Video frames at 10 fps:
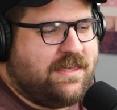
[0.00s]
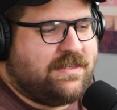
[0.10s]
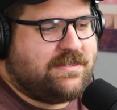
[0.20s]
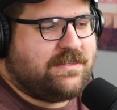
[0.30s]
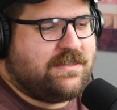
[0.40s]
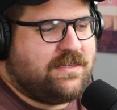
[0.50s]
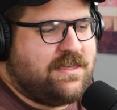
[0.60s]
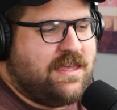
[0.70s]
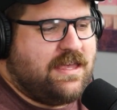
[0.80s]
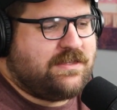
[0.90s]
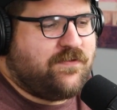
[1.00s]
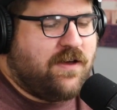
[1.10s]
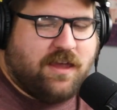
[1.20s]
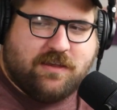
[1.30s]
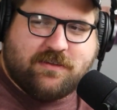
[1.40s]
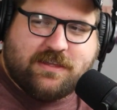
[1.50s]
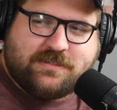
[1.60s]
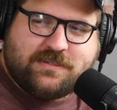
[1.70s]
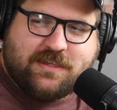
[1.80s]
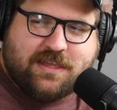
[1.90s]
it's it's fine.
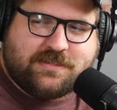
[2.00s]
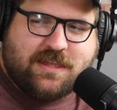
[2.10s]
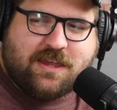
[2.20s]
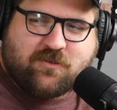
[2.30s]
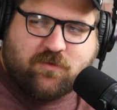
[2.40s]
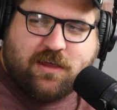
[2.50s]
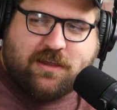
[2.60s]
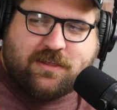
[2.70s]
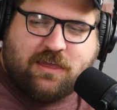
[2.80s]
It's it's not great.